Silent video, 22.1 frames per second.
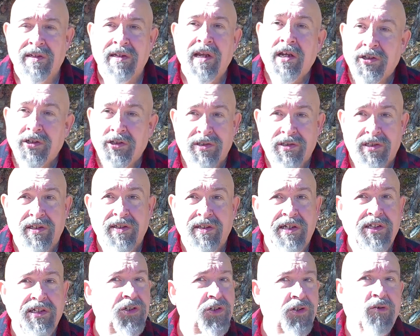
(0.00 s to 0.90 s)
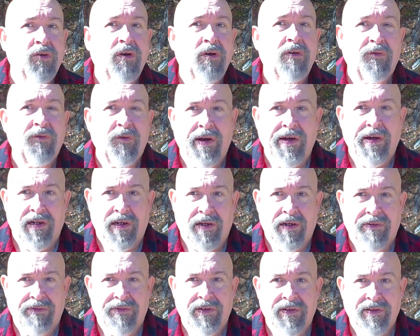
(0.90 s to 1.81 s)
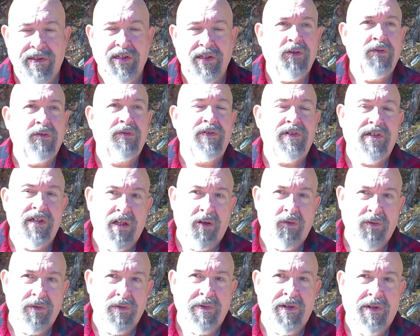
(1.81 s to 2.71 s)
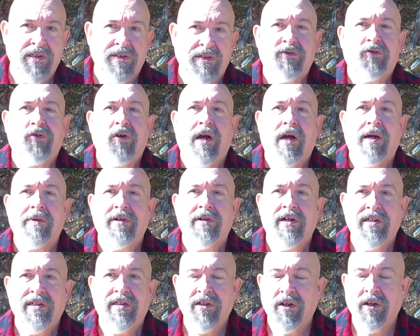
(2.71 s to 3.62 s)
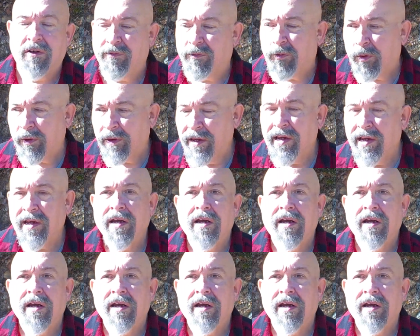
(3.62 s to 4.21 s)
not just the things that you're afraid of, that you've dealt with because of trauma and so forth,